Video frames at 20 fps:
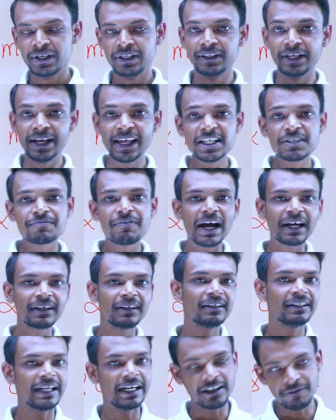The next
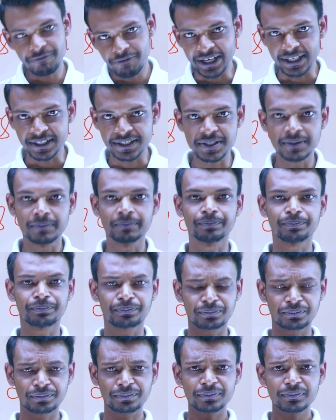factor that affects
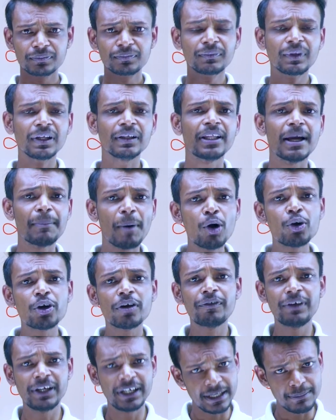the amount
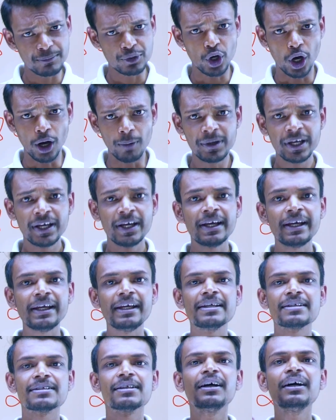of heat absorbed
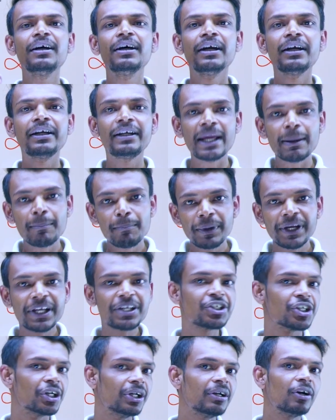is the
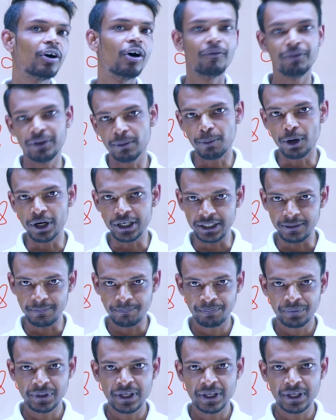temperature of the body.